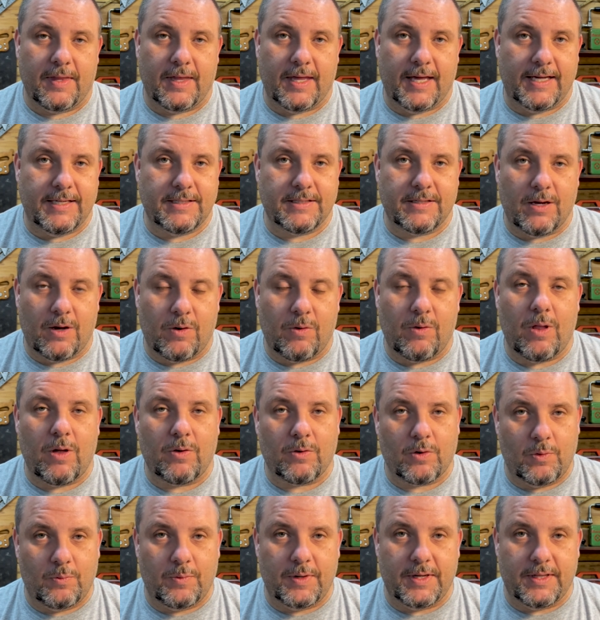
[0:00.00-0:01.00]
he's no
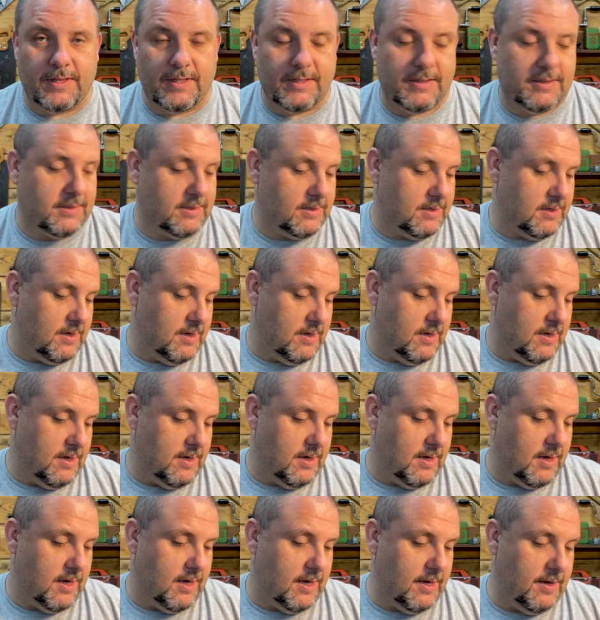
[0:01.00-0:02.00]
longer with us.
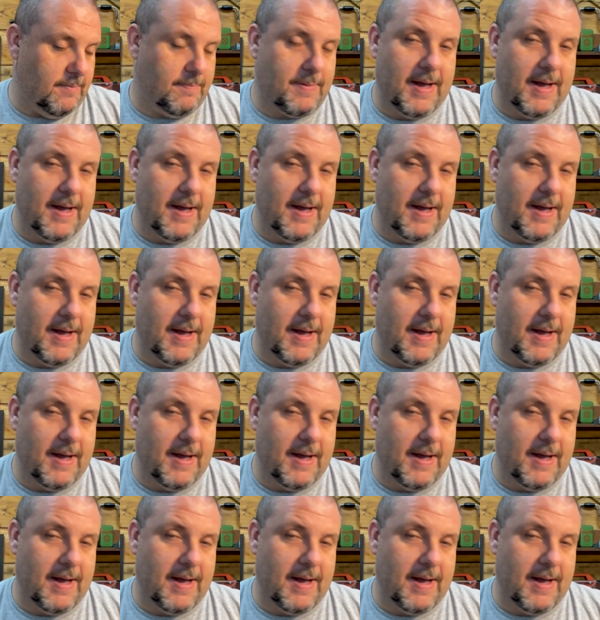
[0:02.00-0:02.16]
Uh,